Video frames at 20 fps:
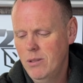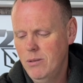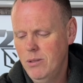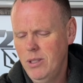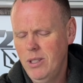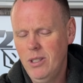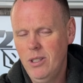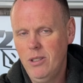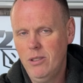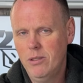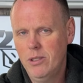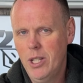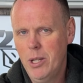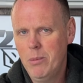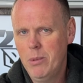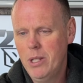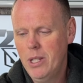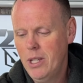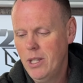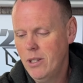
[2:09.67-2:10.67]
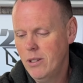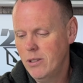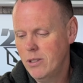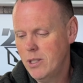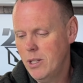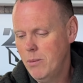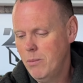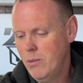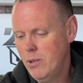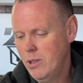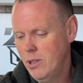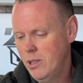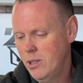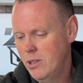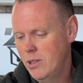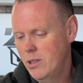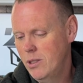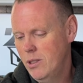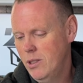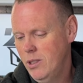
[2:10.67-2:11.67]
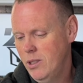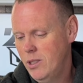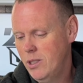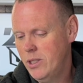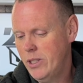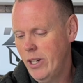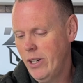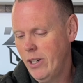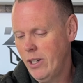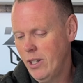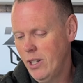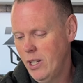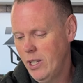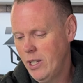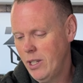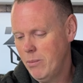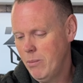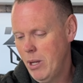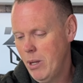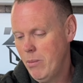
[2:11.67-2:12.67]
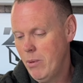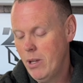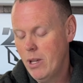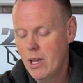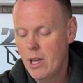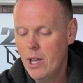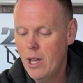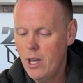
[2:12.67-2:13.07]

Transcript: Need a little WD or something on the steering link maybe.